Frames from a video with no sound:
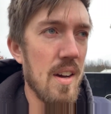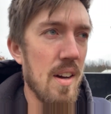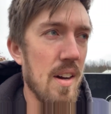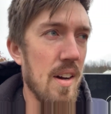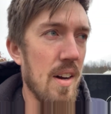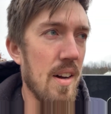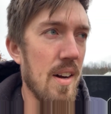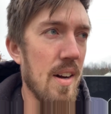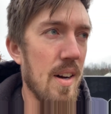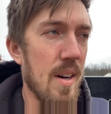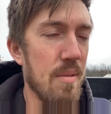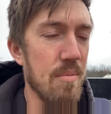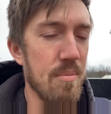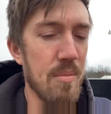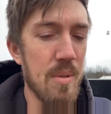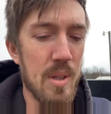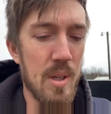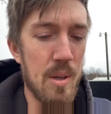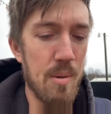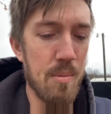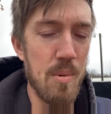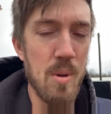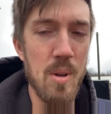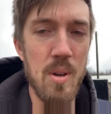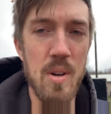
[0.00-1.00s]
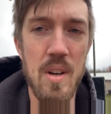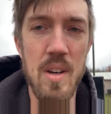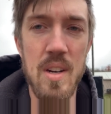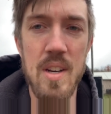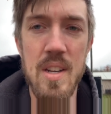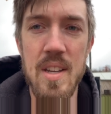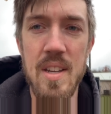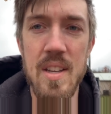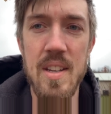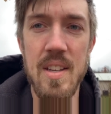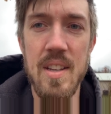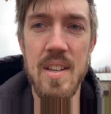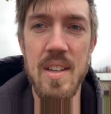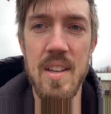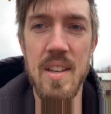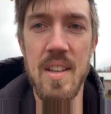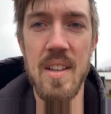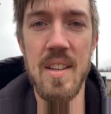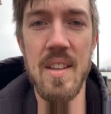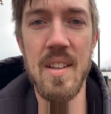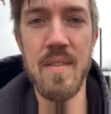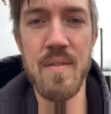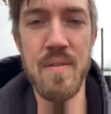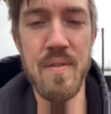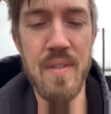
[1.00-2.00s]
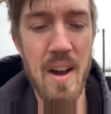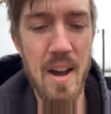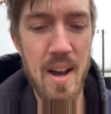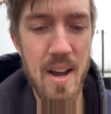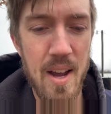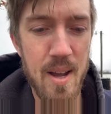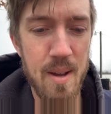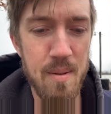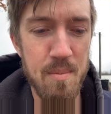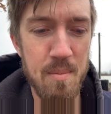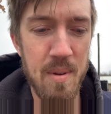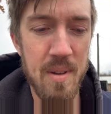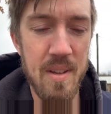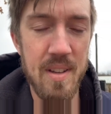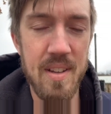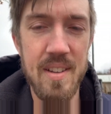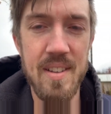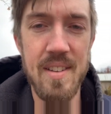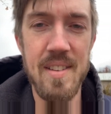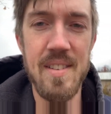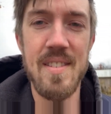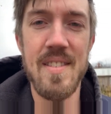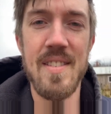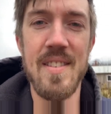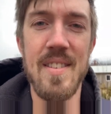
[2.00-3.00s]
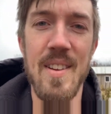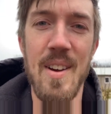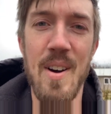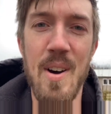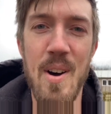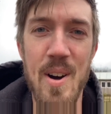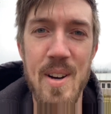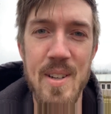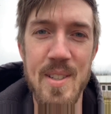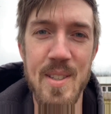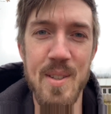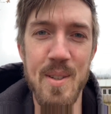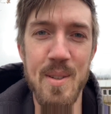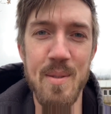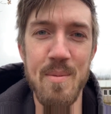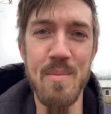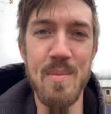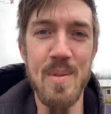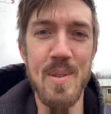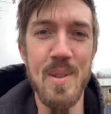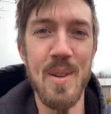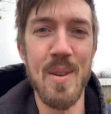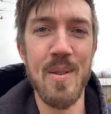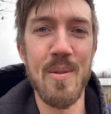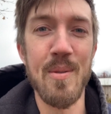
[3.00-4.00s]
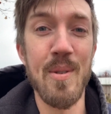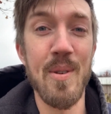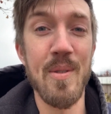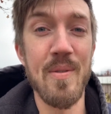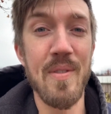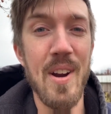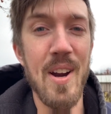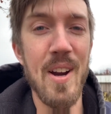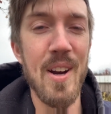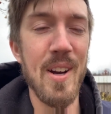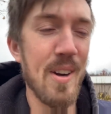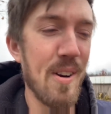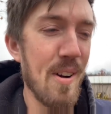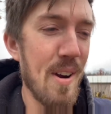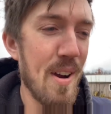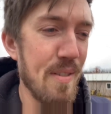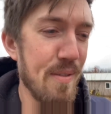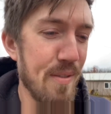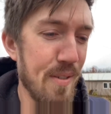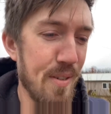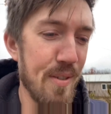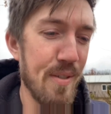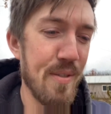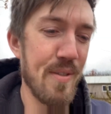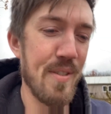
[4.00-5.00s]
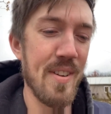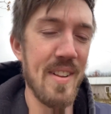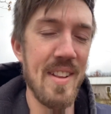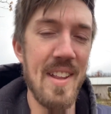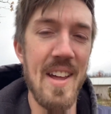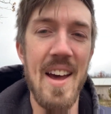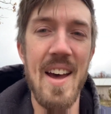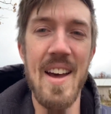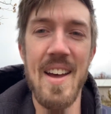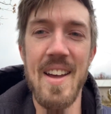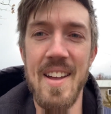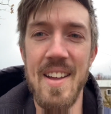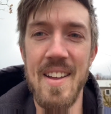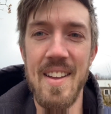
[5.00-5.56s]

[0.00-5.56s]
The community vibe is awesome, so we're very grateful for that.